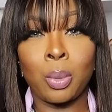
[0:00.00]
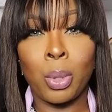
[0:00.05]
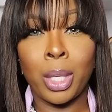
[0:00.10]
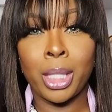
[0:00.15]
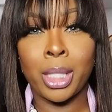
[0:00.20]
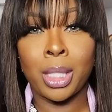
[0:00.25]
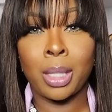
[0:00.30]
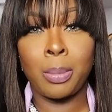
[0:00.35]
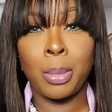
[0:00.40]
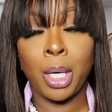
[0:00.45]

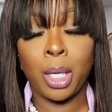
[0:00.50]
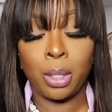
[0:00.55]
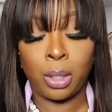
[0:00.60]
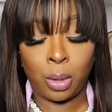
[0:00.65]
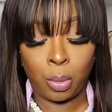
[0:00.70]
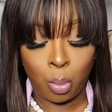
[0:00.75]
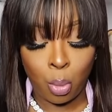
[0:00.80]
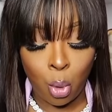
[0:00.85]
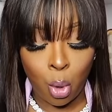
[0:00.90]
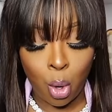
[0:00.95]
what
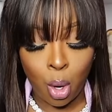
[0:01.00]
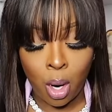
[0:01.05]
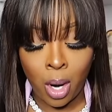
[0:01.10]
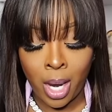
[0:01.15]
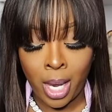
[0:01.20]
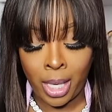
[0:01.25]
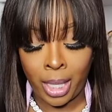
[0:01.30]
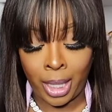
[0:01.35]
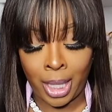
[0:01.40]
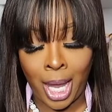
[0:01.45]
smells more
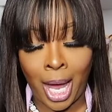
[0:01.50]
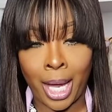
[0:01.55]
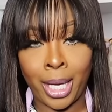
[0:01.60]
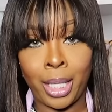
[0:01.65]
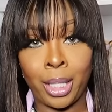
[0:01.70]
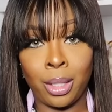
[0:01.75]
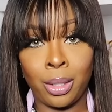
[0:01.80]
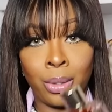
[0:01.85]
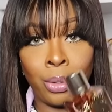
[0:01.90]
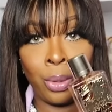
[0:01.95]

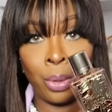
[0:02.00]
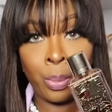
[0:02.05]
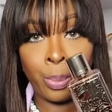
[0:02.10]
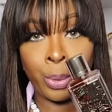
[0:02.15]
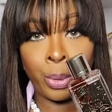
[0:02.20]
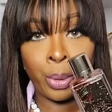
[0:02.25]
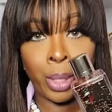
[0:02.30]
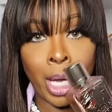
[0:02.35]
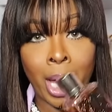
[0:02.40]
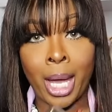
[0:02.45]
like Oud
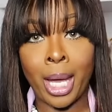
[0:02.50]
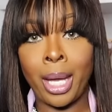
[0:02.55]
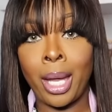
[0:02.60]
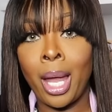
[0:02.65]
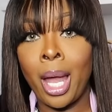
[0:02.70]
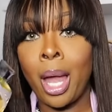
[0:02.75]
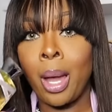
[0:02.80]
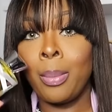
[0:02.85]
Bouquet,